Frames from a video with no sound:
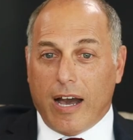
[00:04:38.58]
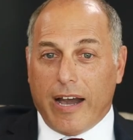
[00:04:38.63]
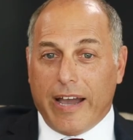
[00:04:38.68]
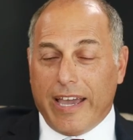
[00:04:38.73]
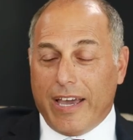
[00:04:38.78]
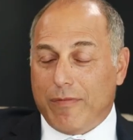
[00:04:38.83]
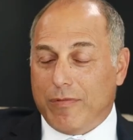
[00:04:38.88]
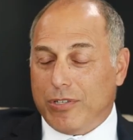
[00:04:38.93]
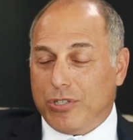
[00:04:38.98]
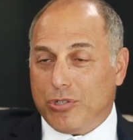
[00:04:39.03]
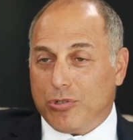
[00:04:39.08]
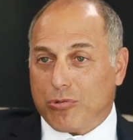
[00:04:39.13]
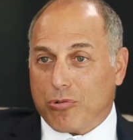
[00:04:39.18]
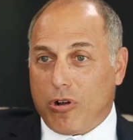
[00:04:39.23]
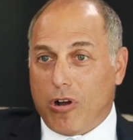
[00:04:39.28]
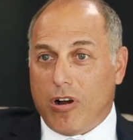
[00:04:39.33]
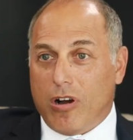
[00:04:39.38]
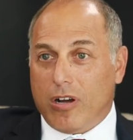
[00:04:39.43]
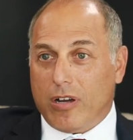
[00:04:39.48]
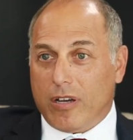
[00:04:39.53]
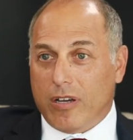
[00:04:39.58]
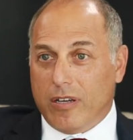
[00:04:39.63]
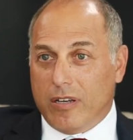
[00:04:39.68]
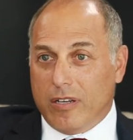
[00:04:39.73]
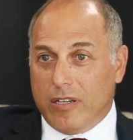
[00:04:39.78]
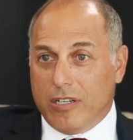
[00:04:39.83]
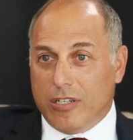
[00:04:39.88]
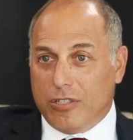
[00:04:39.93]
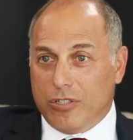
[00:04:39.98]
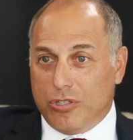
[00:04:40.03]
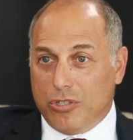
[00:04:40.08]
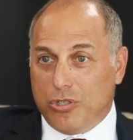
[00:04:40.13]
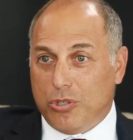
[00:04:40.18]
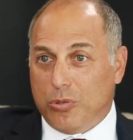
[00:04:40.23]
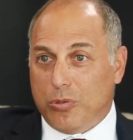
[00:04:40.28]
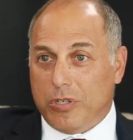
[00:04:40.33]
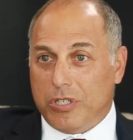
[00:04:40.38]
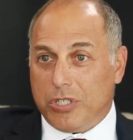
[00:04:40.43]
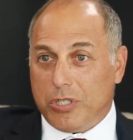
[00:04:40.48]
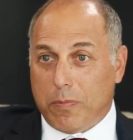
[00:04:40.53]
I have a strong
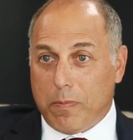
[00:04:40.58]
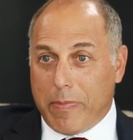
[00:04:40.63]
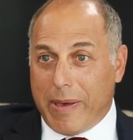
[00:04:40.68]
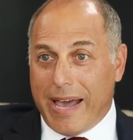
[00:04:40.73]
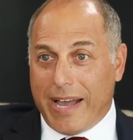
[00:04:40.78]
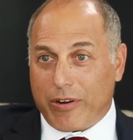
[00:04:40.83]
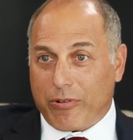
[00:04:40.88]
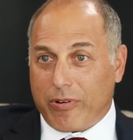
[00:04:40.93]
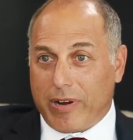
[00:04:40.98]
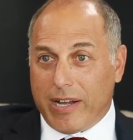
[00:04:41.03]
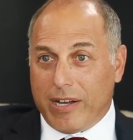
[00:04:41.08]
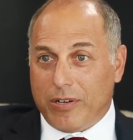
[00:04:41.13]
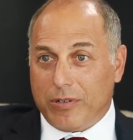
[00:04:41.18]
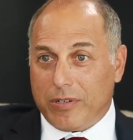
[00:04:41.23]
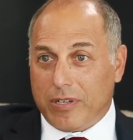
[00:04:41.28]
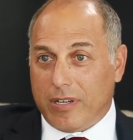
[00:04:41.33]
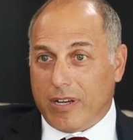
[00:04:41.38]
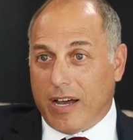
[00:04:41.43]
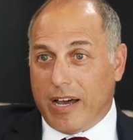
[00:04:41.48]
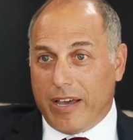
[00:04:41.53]
Jewish background.